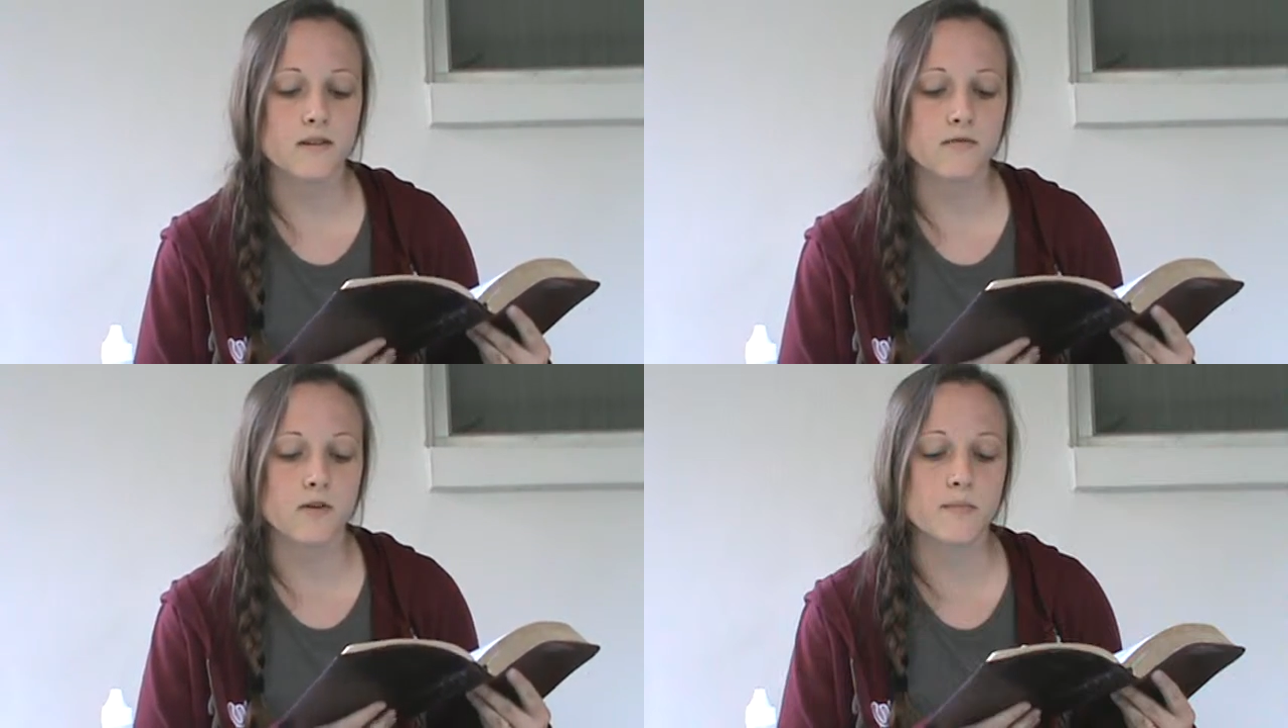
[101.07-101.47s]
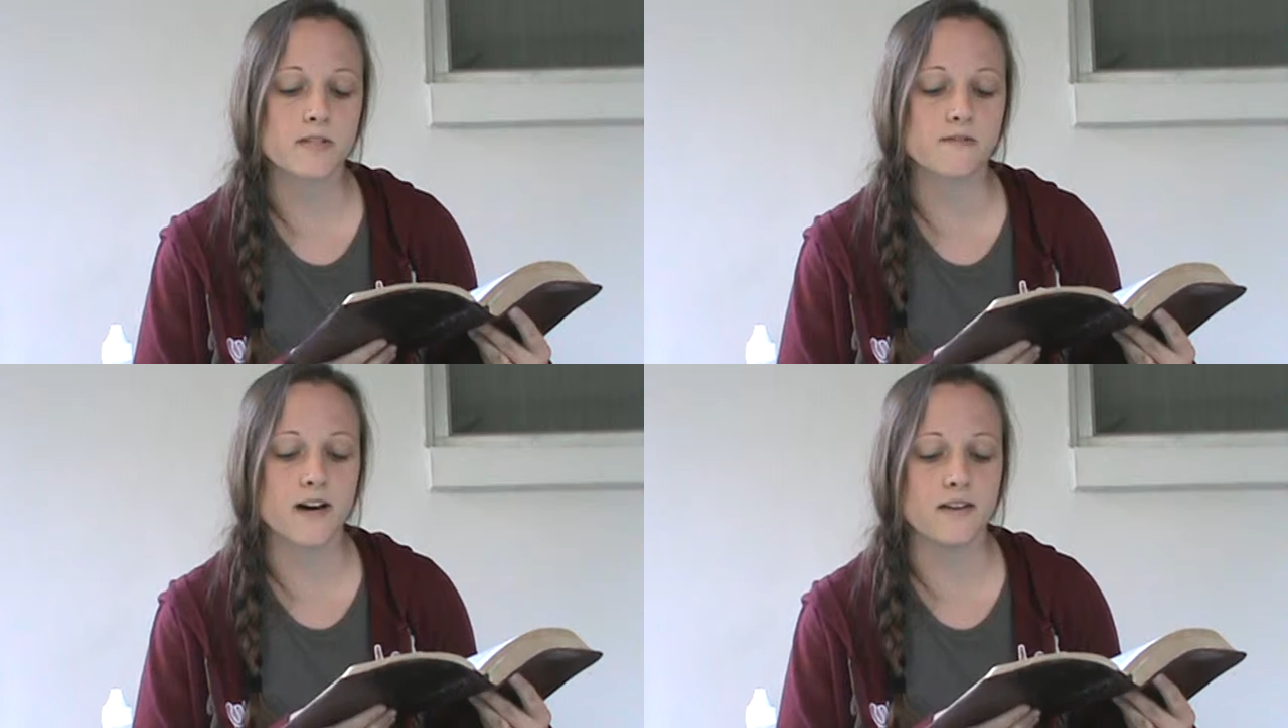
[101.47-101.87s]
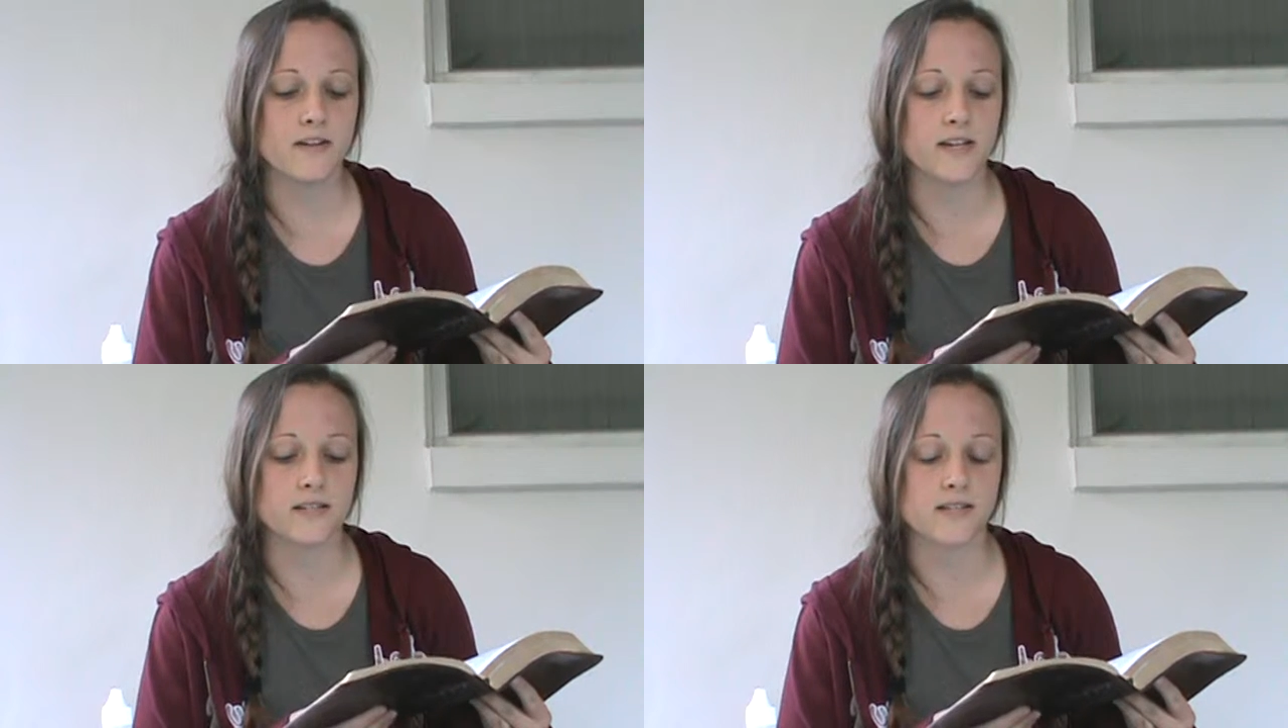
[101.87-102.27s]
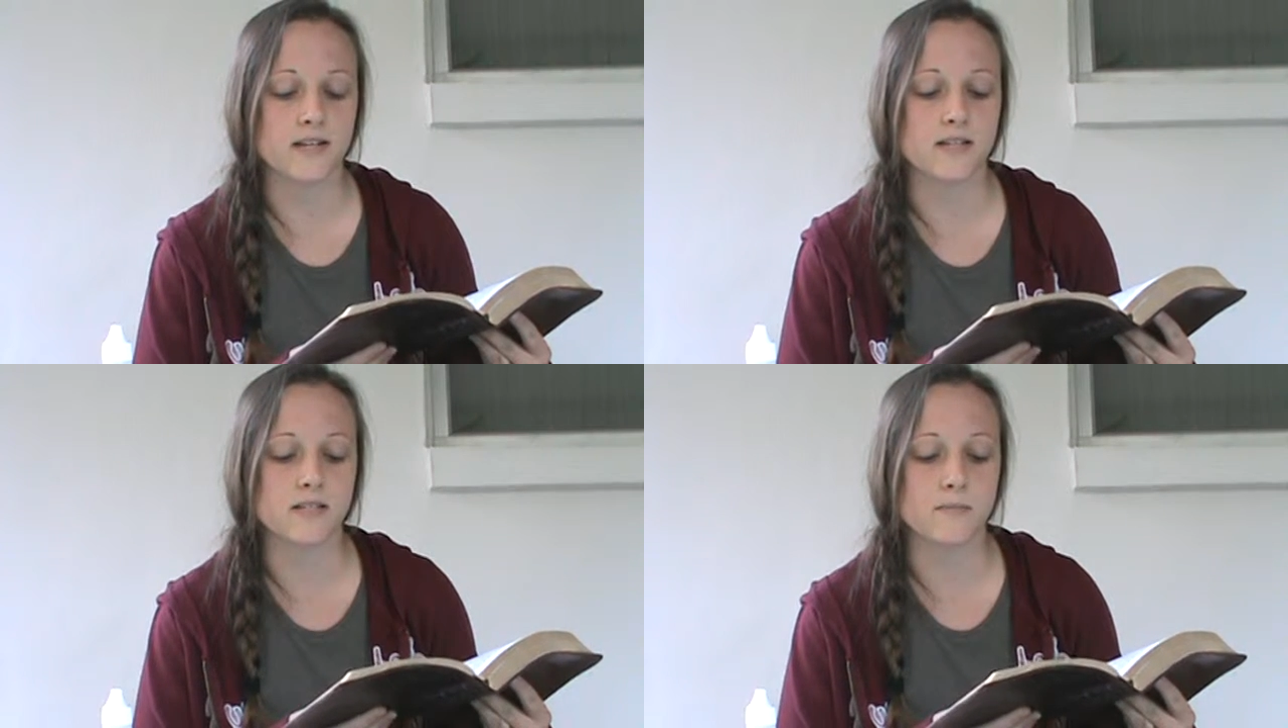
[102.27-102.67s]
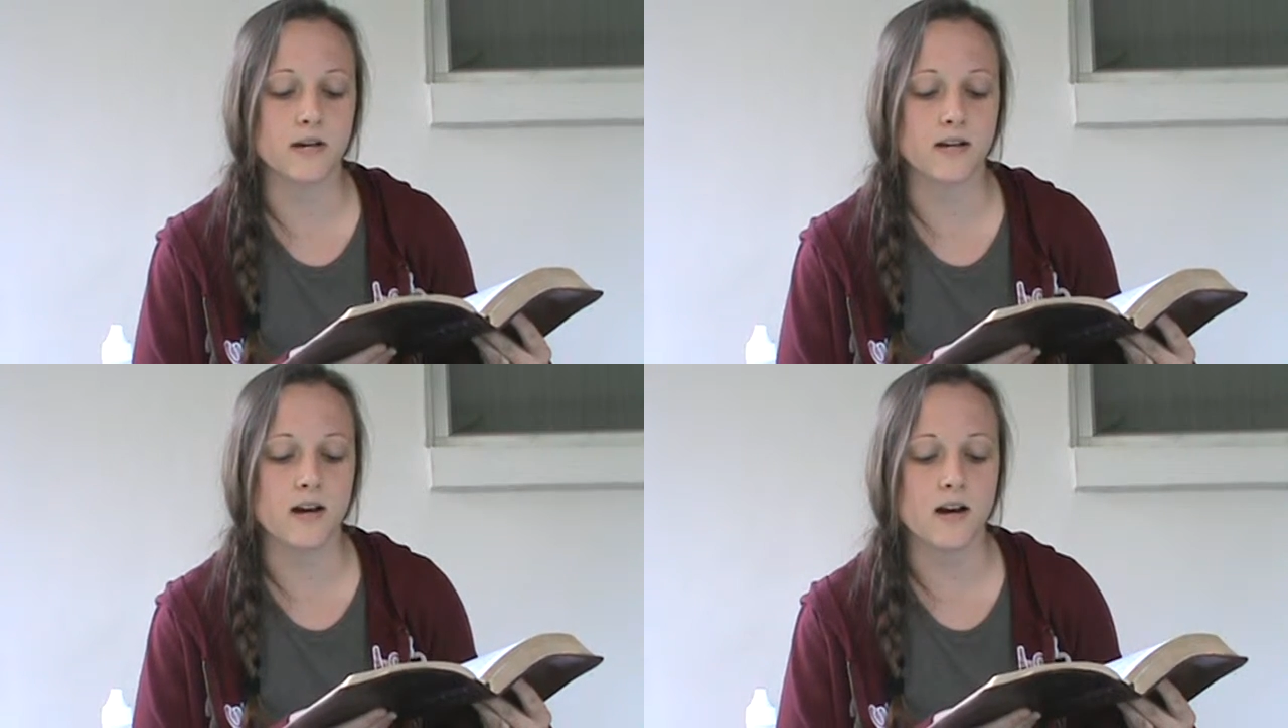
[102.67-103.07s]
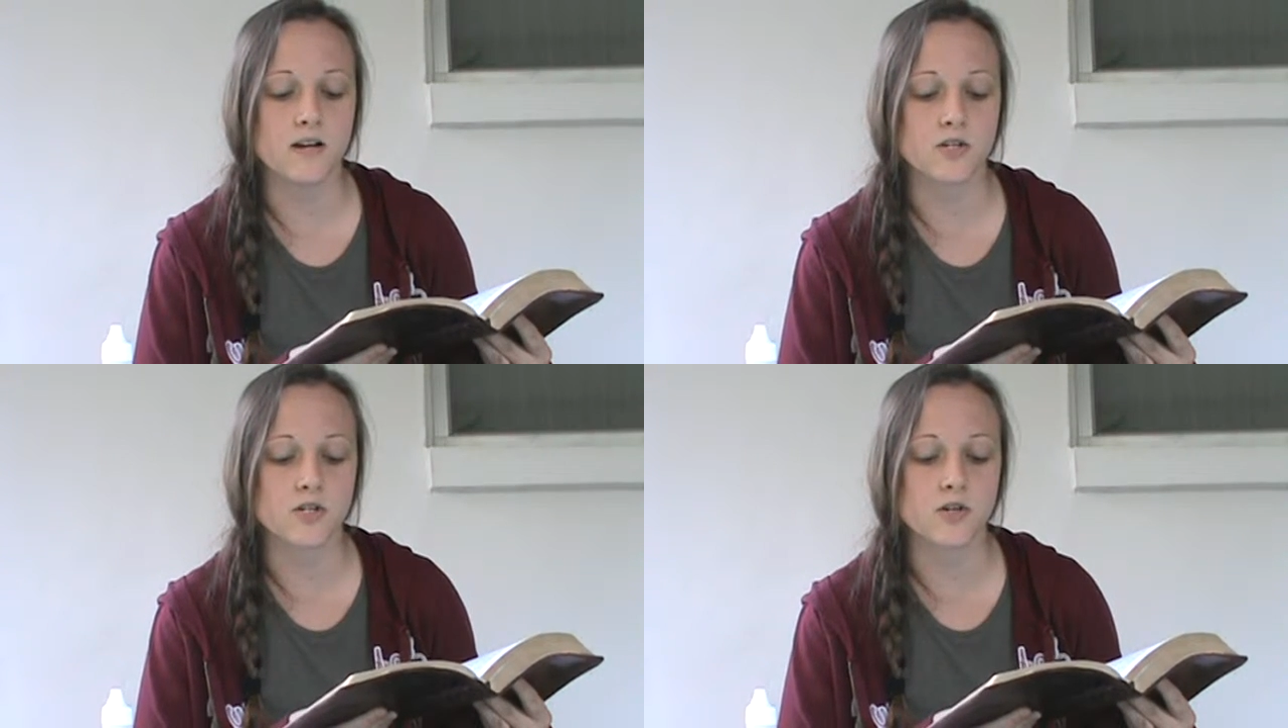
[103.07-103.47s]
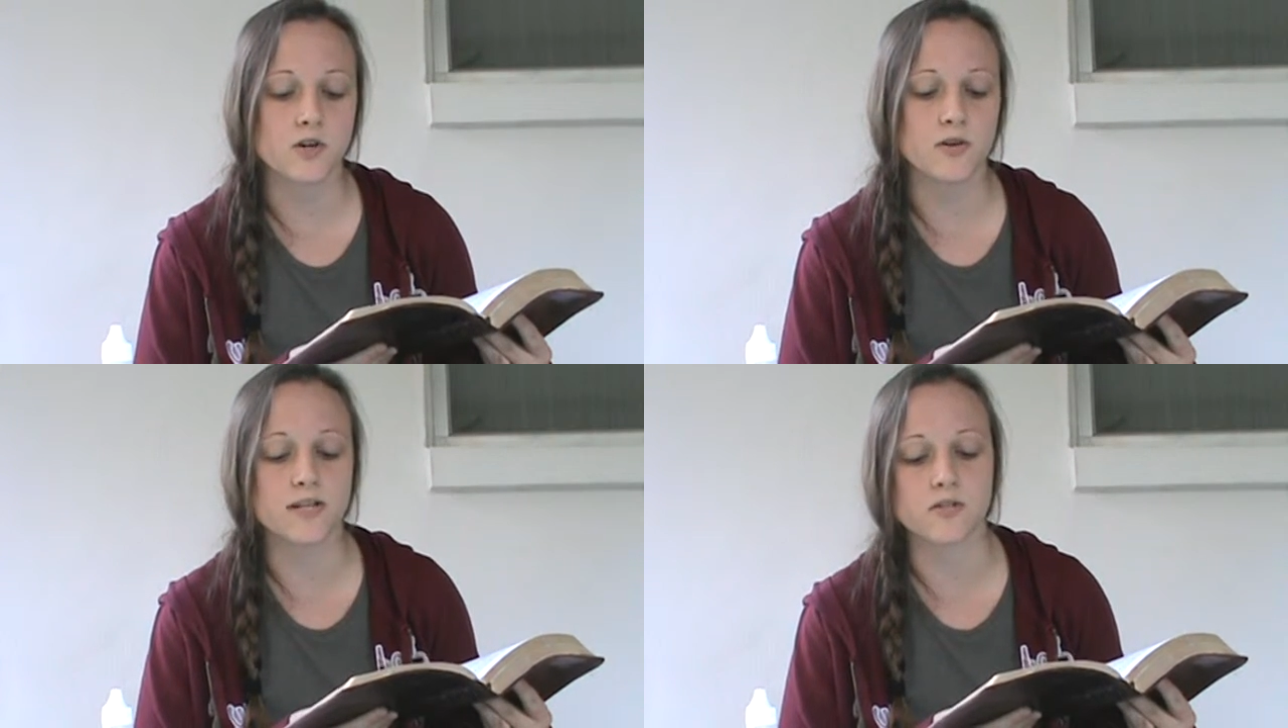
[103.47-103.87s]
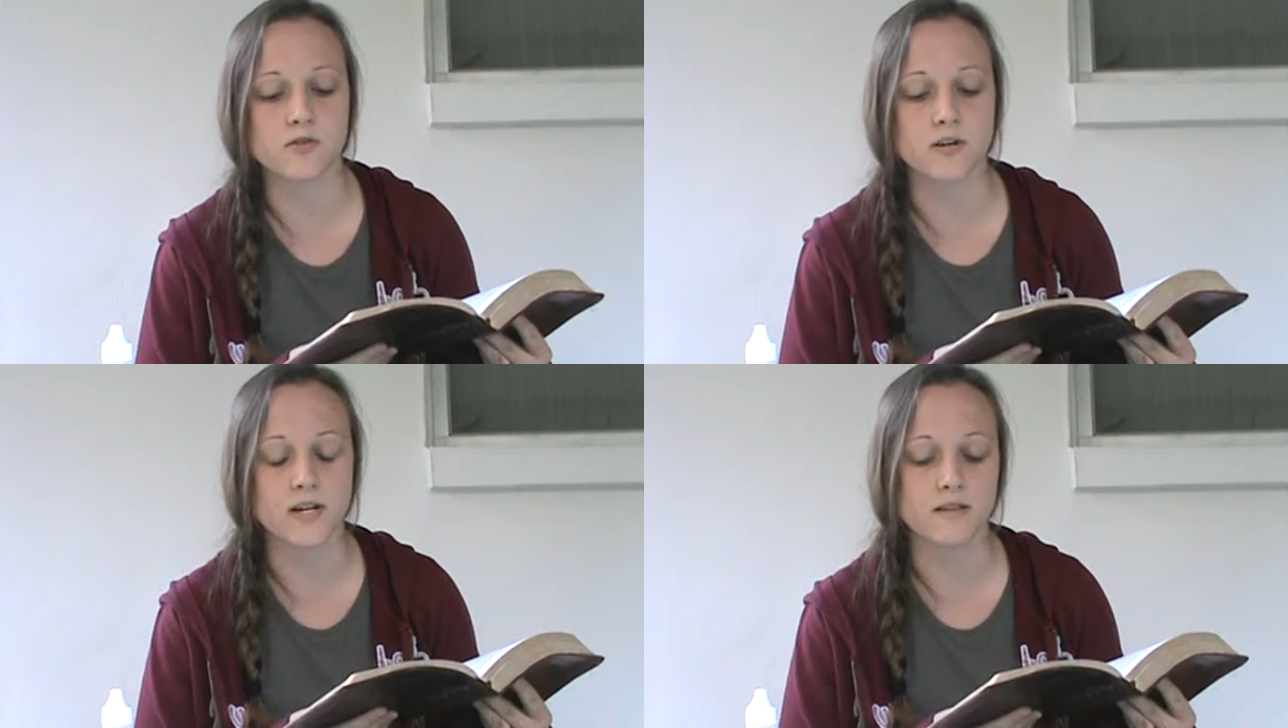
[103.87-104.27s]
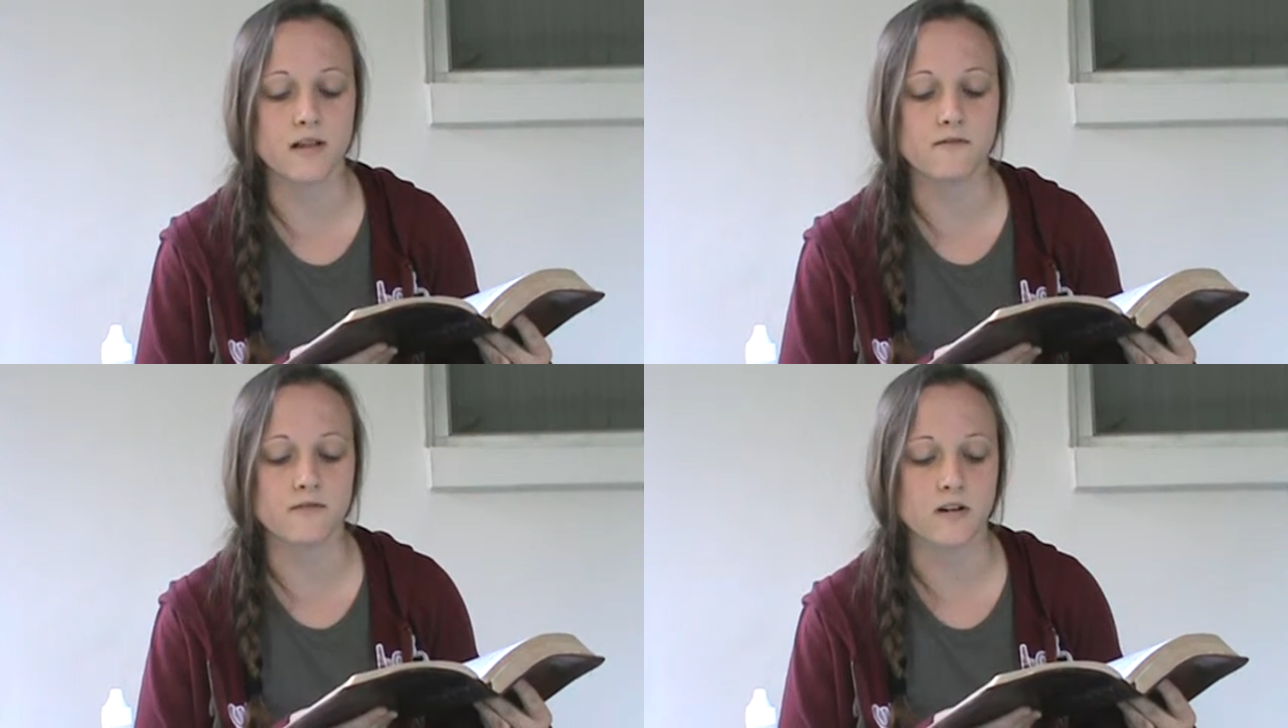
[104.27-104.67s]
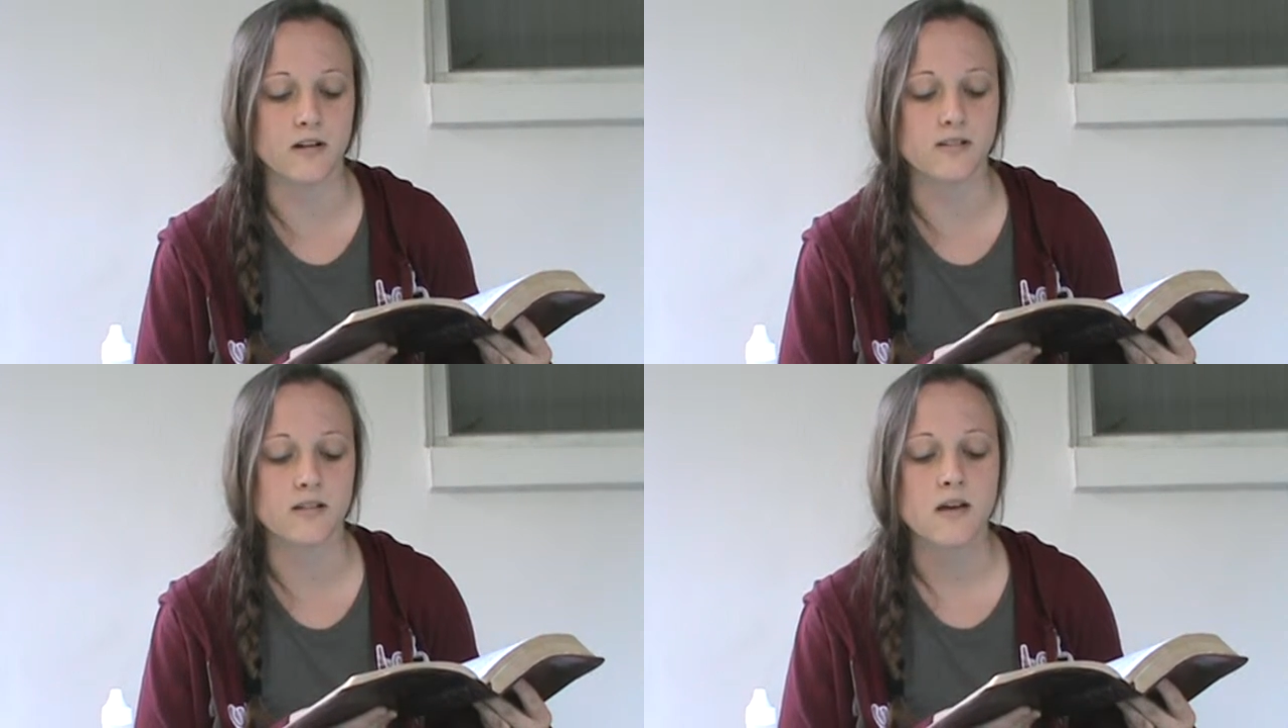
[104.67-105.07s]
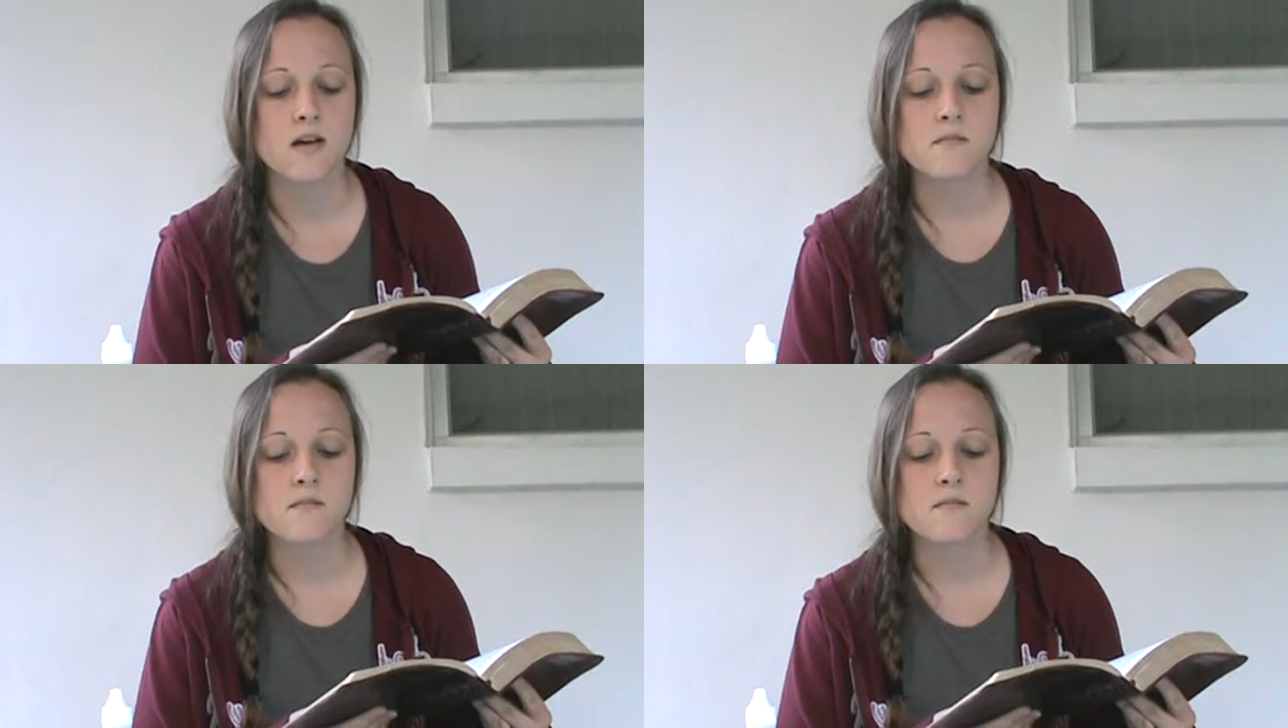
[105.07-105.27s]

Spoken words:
Romans 5:8 says, "But God showed His great love for us